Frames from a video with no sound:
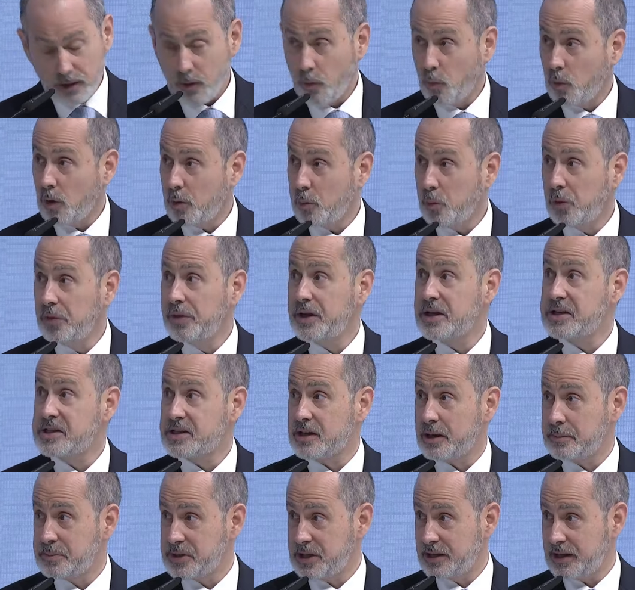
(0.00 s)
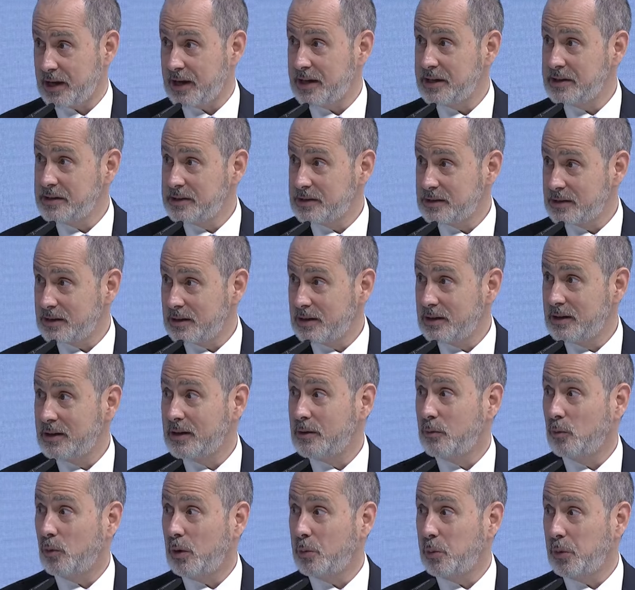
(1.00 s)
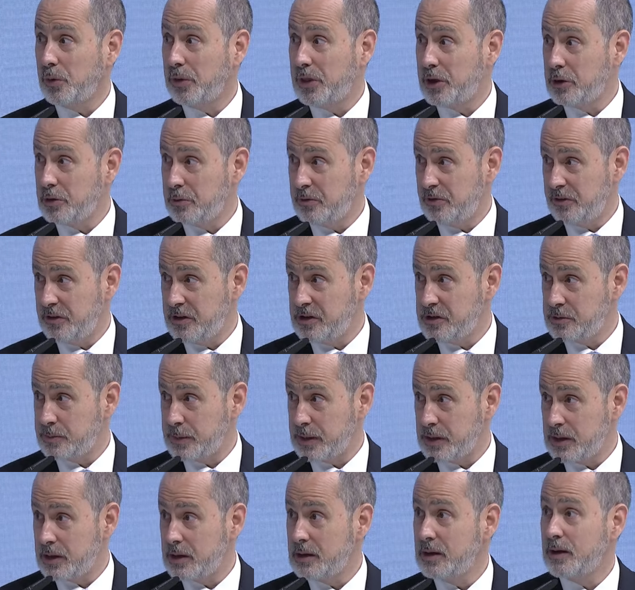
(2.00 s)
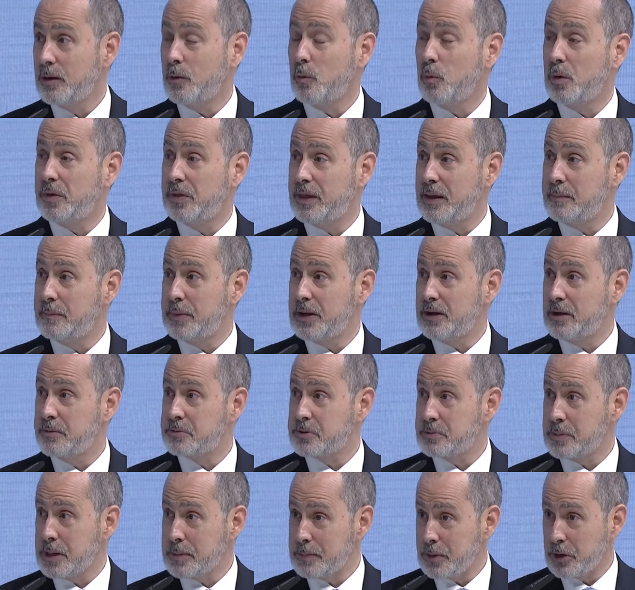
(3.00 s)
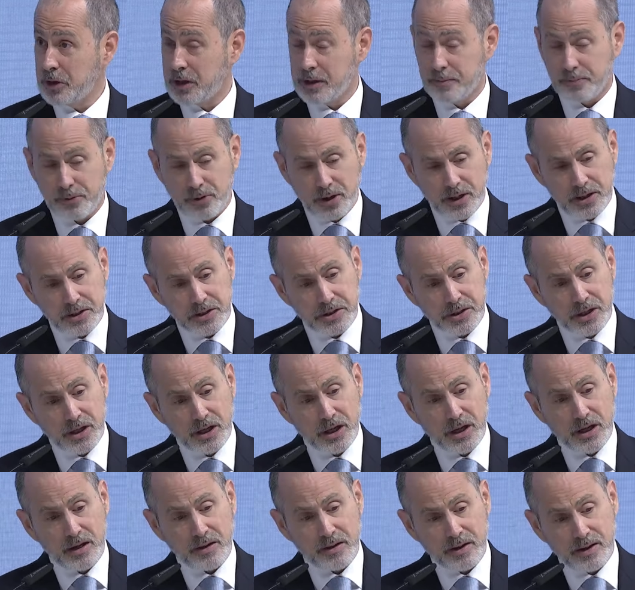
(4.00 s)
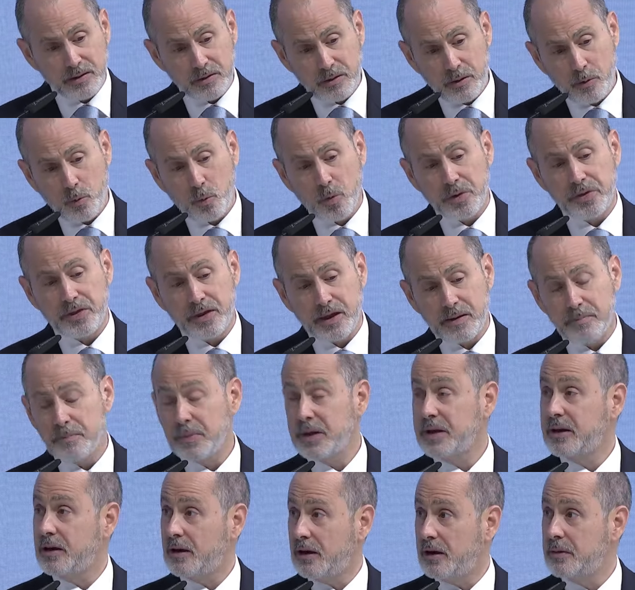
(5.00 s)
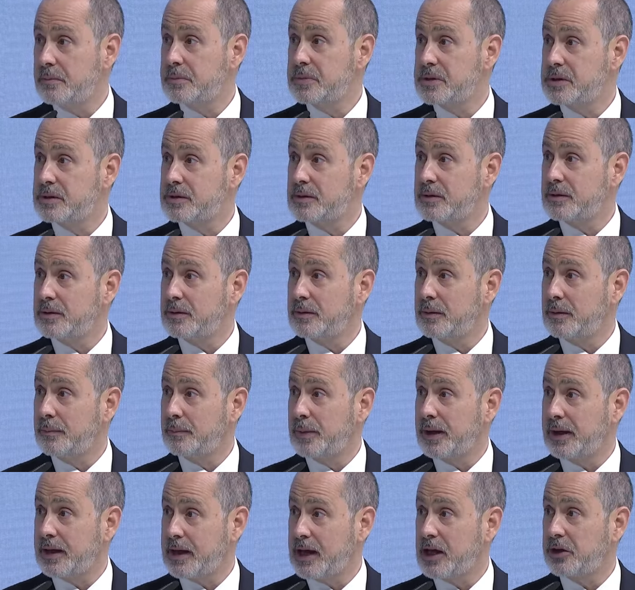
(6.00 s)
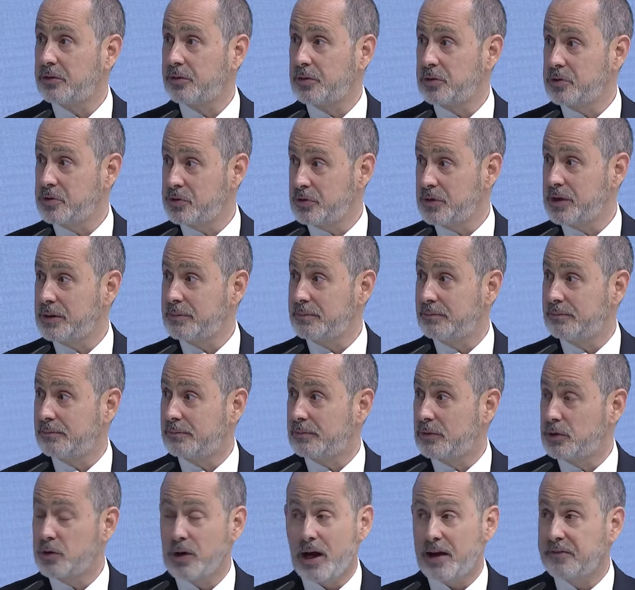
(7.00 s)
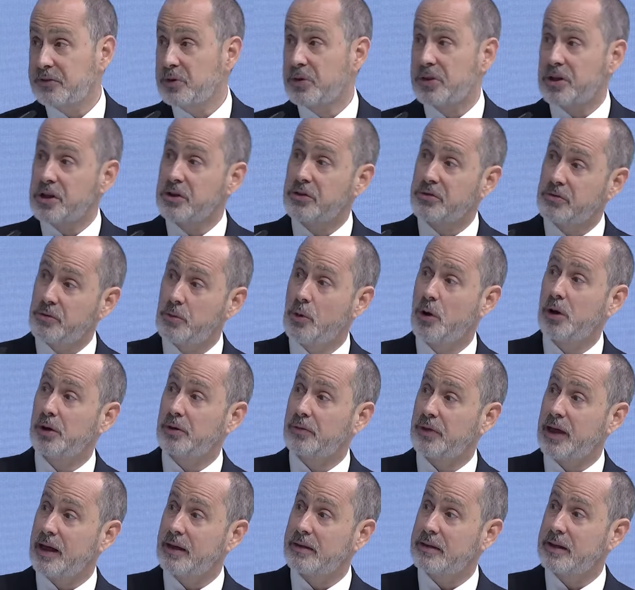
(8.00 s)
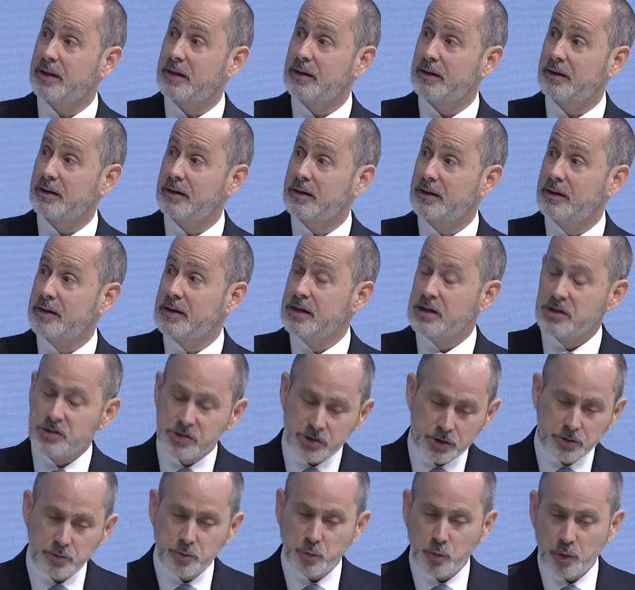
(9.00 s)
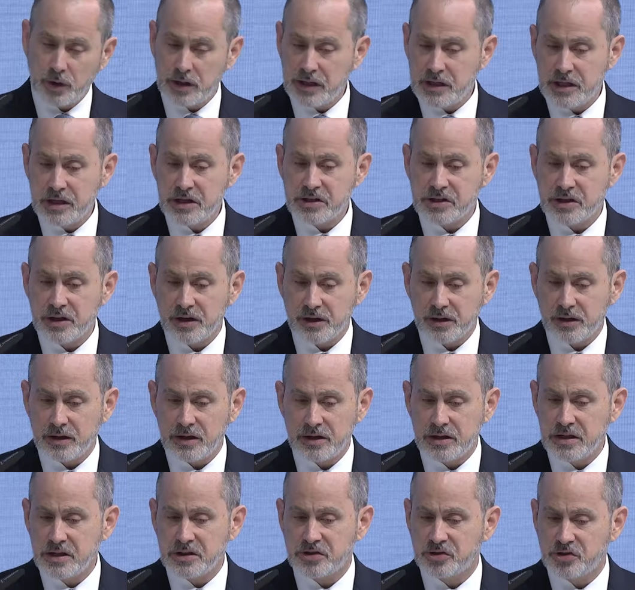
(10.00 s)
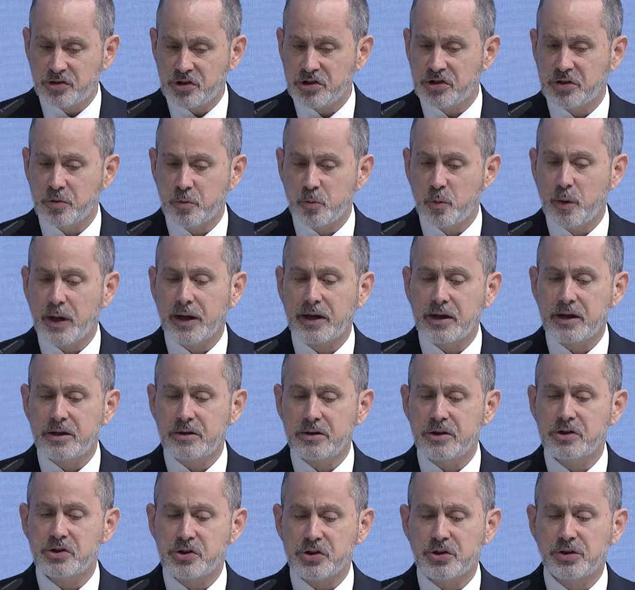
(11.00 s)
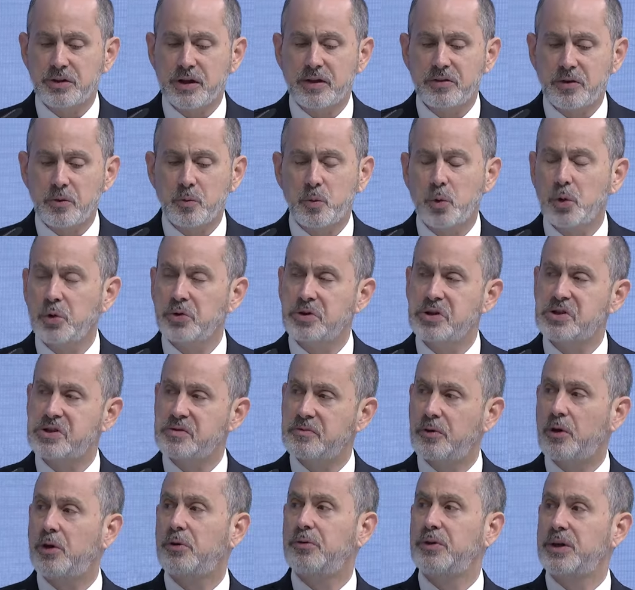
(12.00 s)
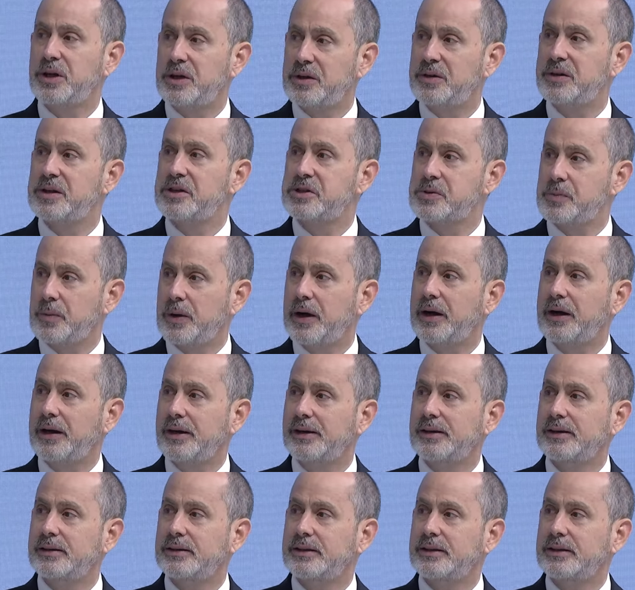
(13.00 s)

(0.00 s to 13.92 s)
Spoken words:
What will they subsidize? What will their fees be? What then becomes my market price? Then what then becomes my cash flow stream? You have to think through all of that. So it is just a recognition that the world is evolving in this way.